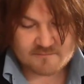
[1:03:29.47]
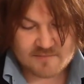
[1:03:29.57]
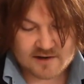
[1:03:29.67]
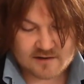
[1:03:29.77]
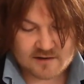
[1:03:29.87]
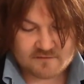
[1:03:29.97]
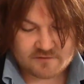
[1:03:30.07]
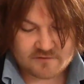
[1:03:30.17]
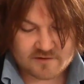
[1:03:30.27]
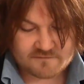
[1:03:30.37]
Mad Love
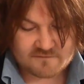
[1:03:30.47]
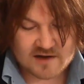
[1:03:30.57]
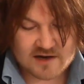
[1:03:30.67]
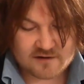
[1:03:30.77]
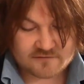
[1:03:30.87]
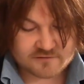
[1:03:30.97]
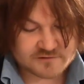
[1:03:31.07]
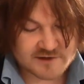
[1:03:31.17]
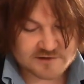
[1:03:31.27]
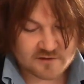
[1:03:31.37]
35,
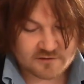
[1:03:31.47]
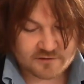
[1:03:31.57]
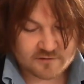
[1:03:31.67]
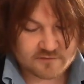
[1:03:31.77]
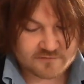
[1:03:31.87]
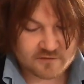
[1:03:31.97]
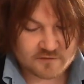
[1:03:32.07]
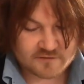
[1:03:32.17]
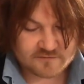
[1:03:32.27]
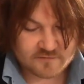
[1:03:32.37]
Stranger on the Third
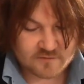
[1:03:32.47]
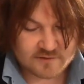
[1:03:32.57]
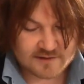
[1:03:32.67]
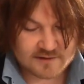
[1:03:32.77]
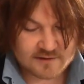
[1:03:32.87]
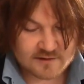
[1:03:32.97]
Floor in 40,